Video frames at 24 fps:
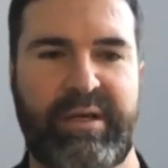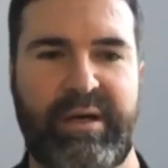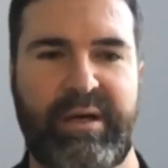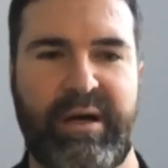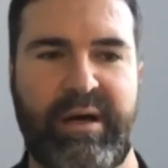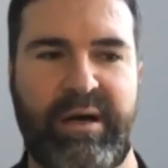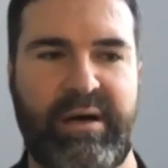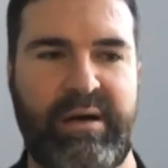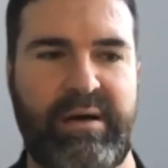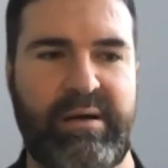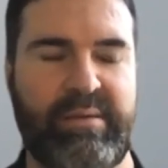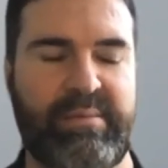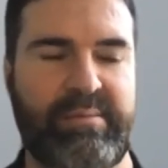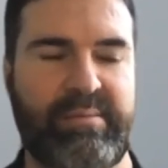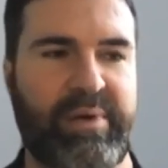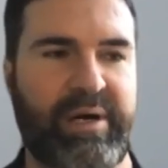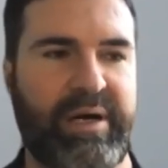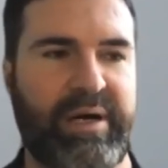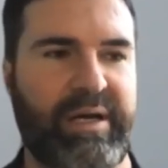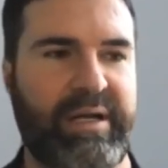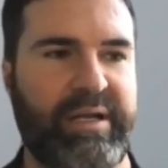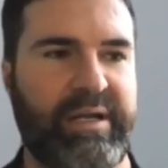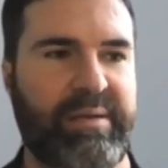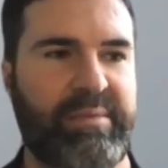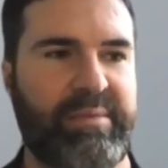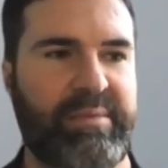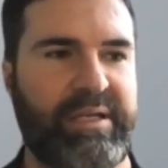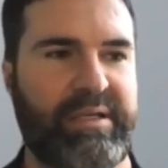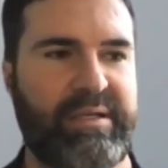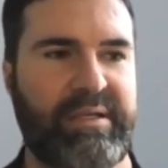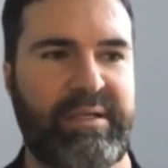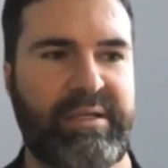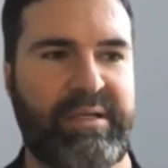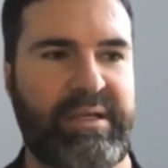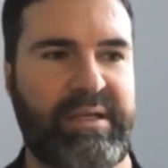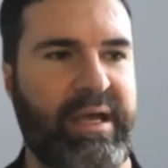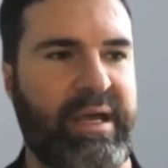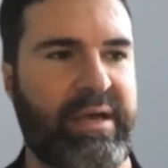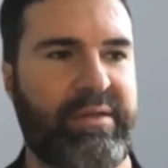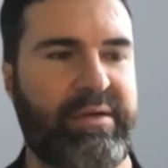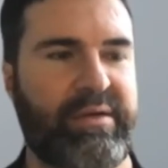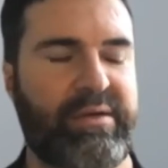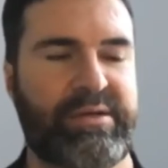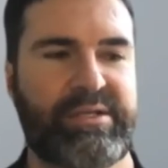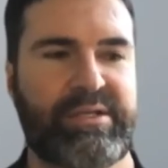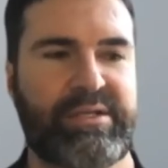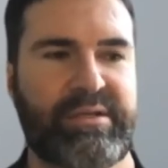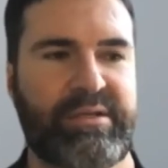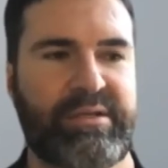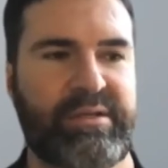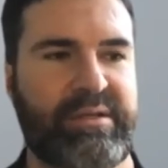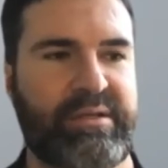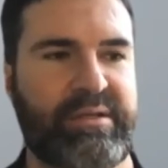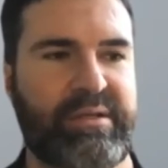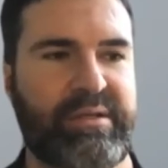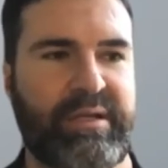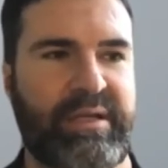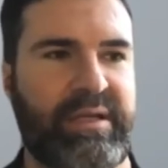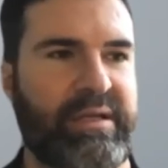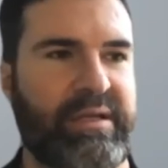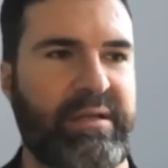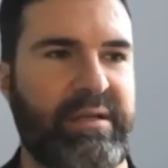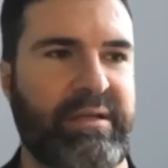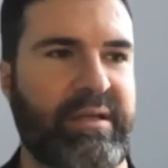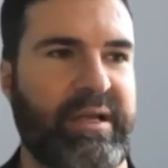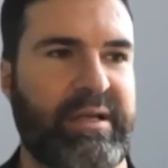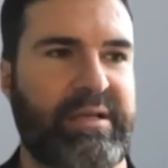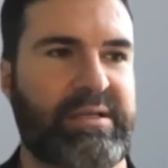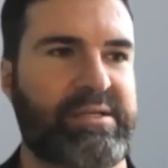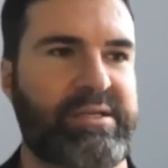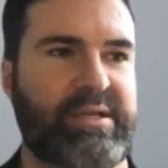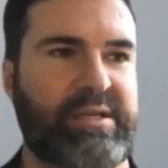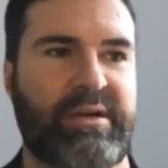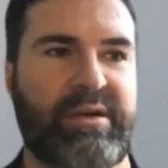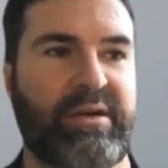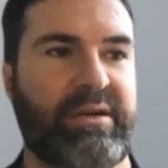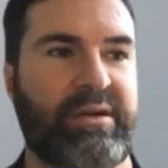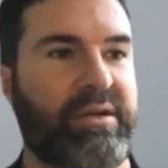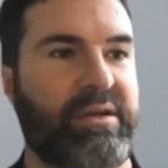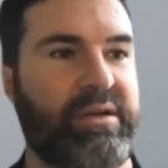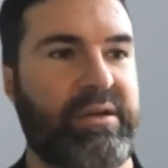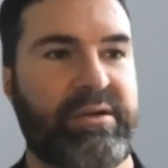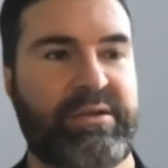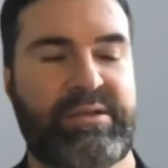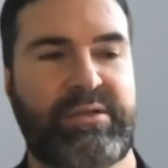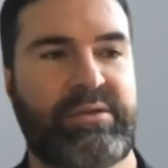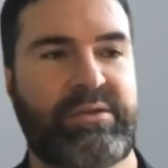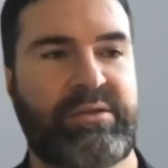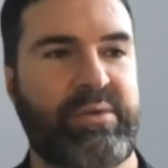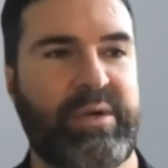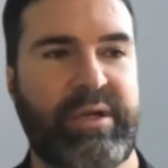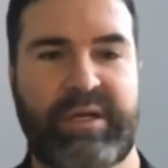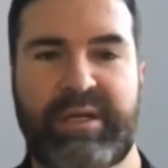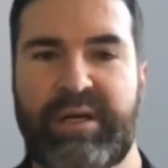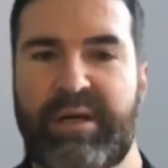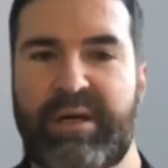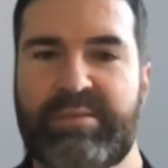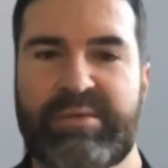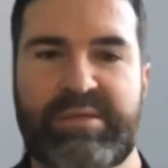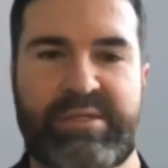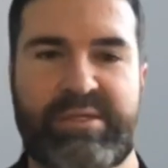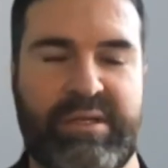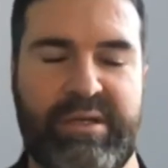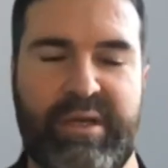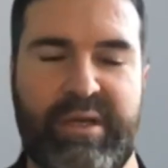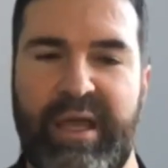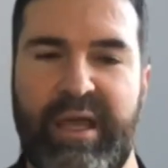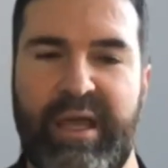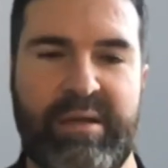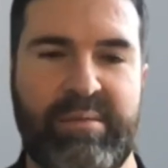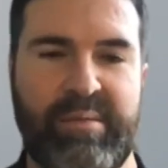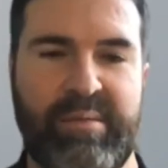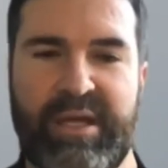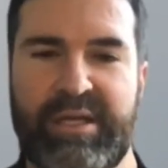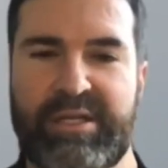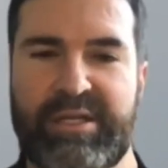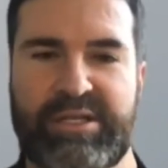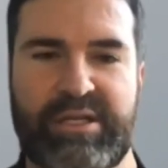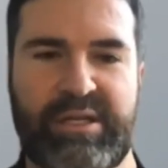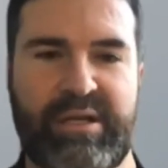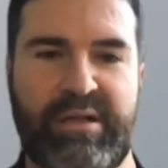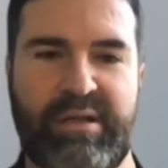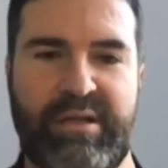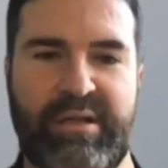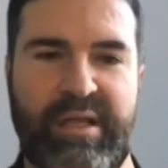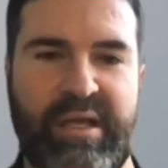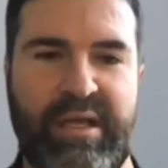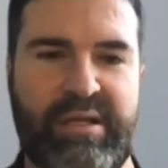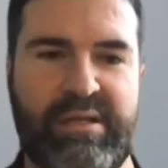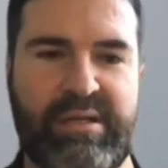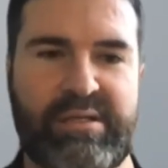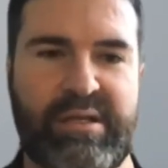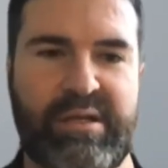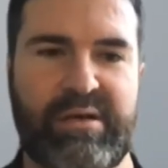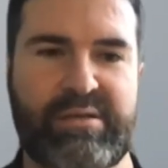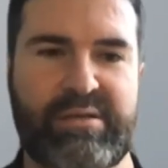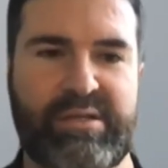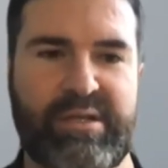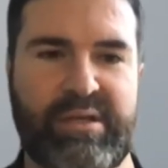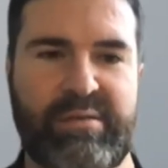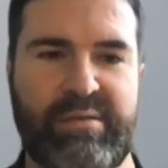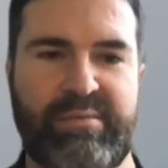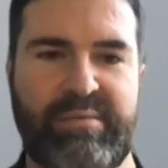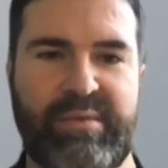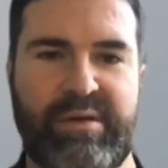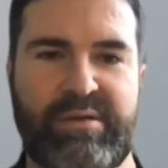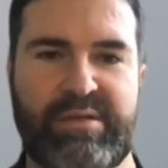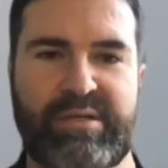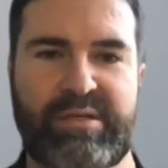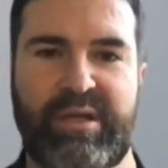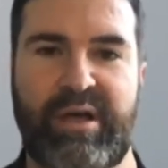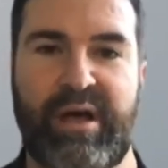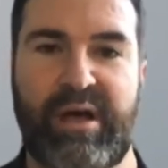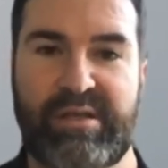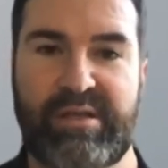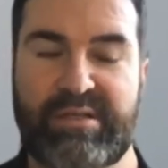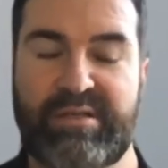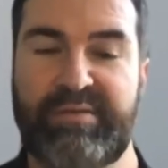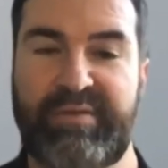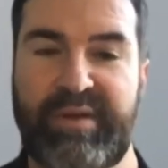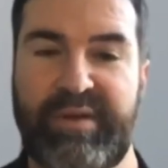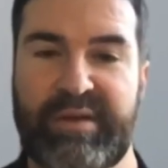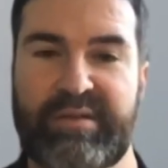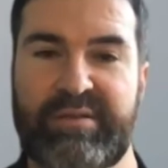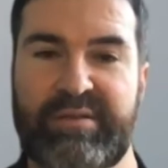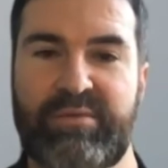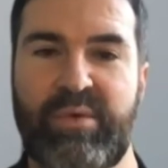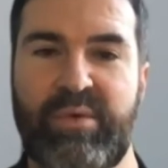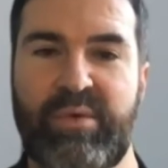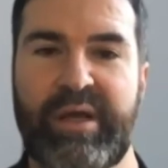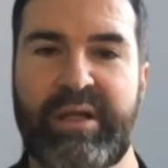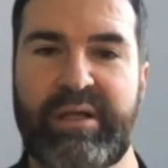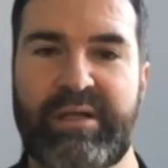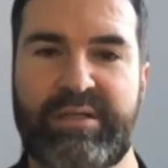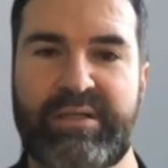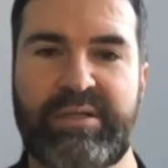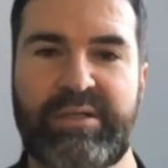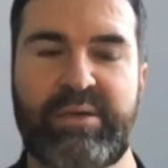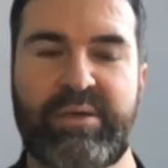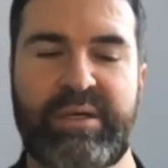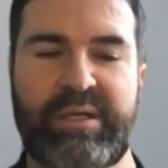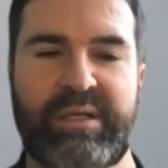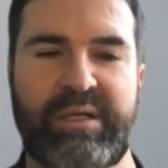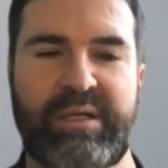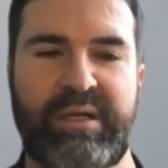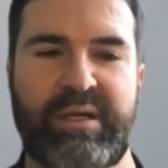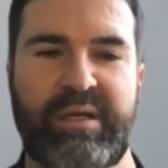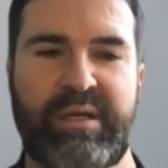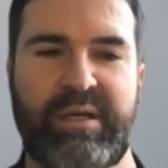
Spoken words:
But I mean, yeah, there's, like I said earlier too, when it comes to animation and things, there's a cost-effective way to do it.